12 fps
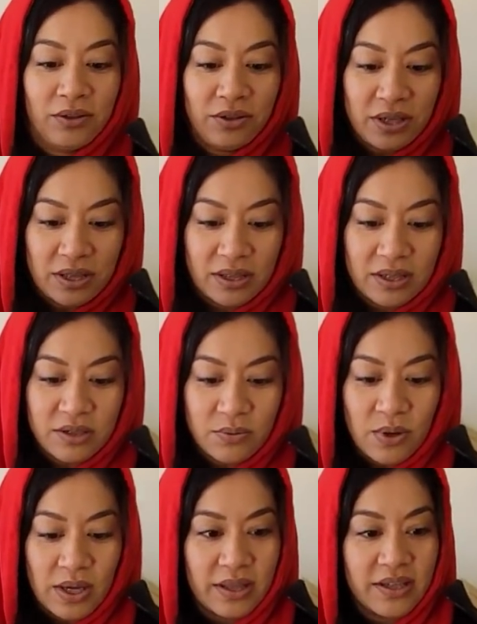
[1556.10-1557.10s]
Look at this
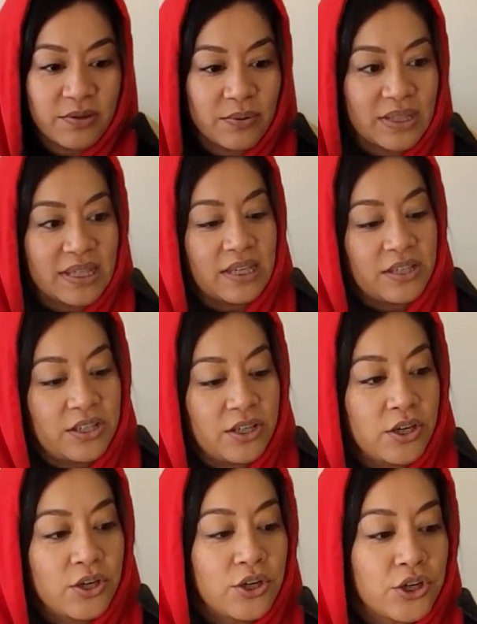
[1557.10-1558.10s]
one. This one says
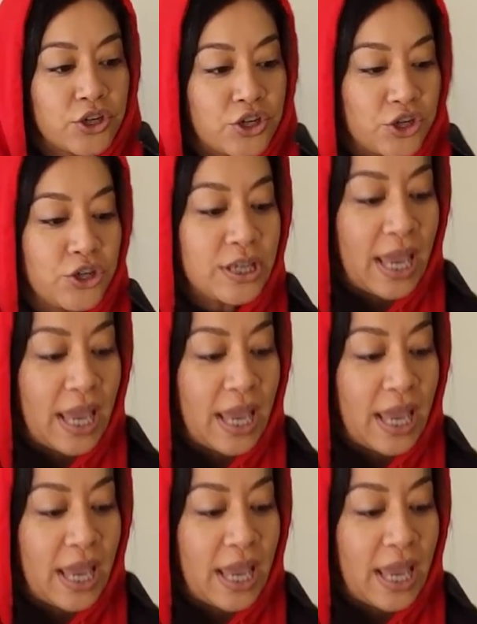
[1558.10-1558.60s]
should